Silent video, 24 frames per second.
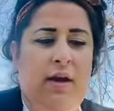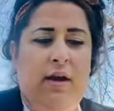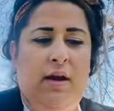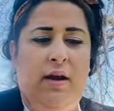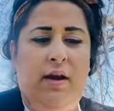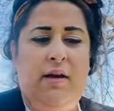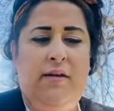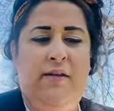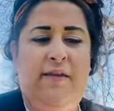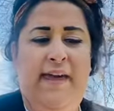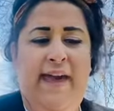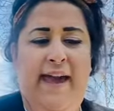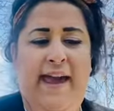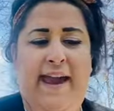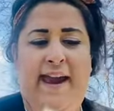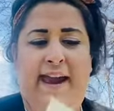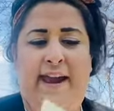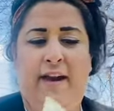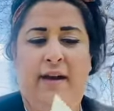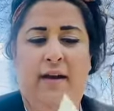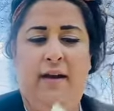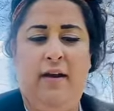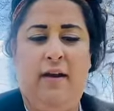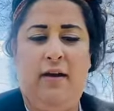
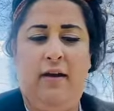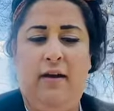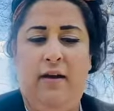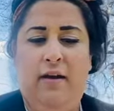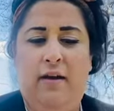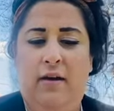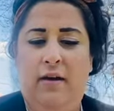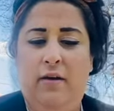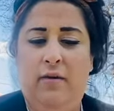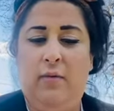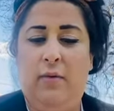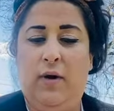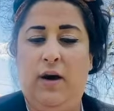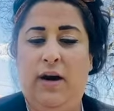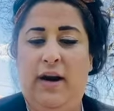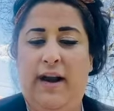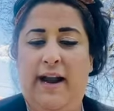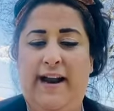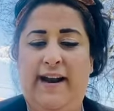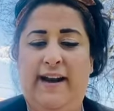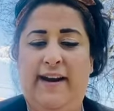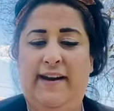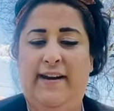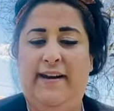They were
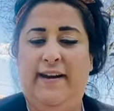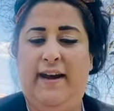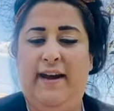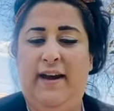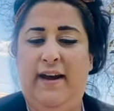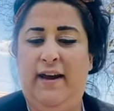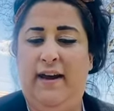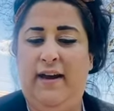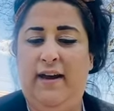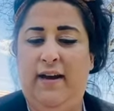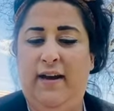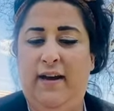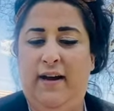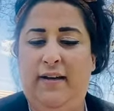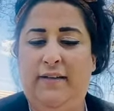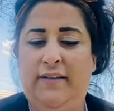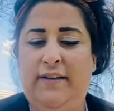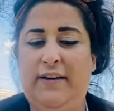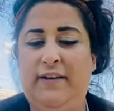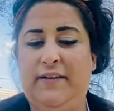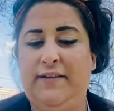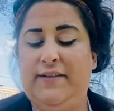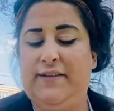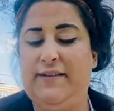in a
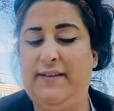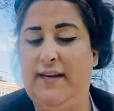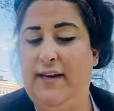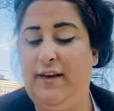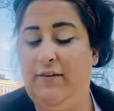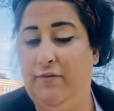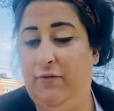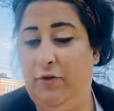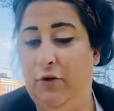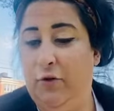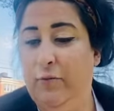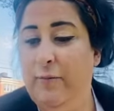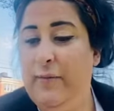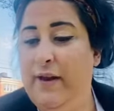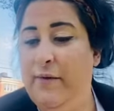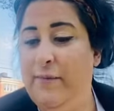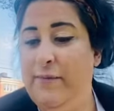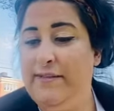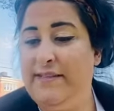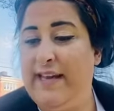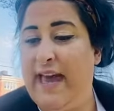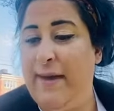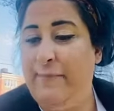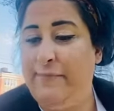little sitting room. It
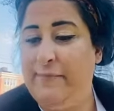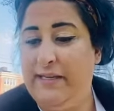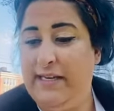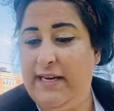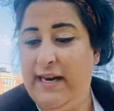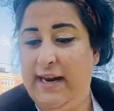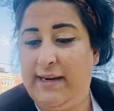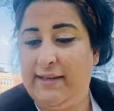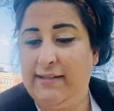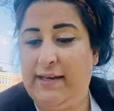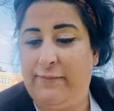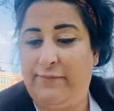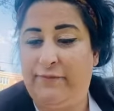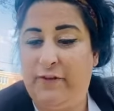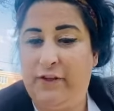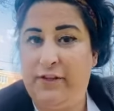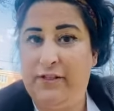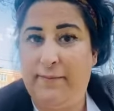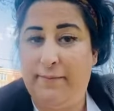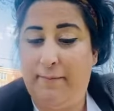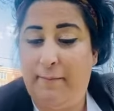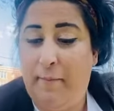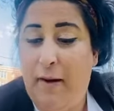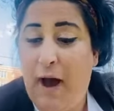was empty except for
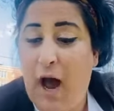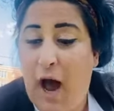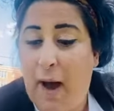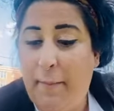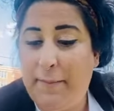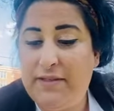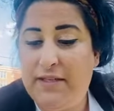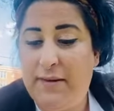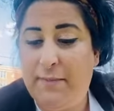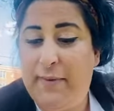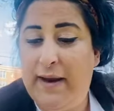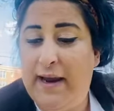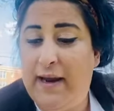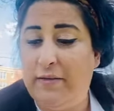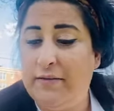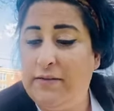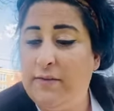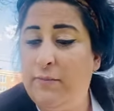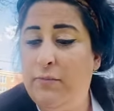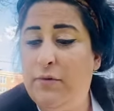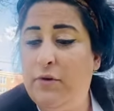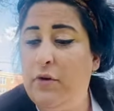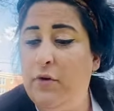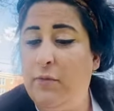some mops and pails and
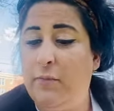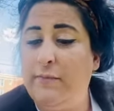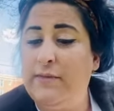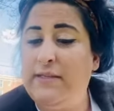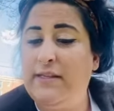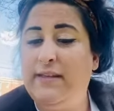brooms.